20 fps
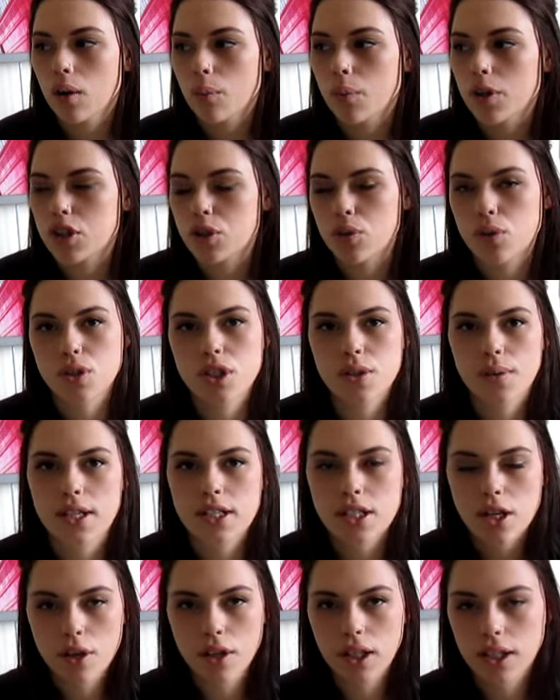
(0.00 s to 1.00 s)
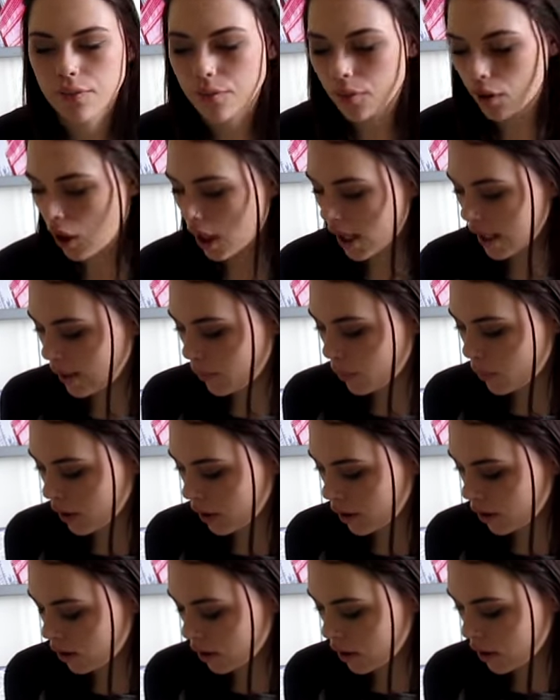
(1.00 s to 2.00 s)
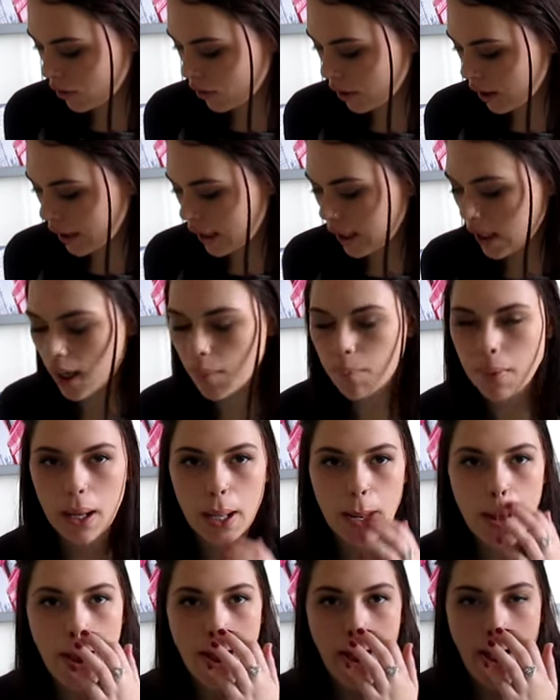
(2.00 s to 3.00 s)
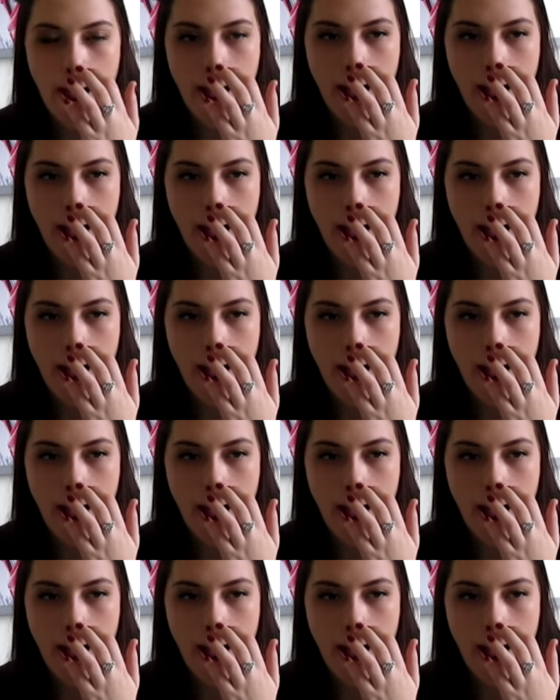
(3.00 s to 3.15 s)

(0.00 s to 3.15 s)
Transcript: which also I totally forgot. I didn't bring, they're not here, but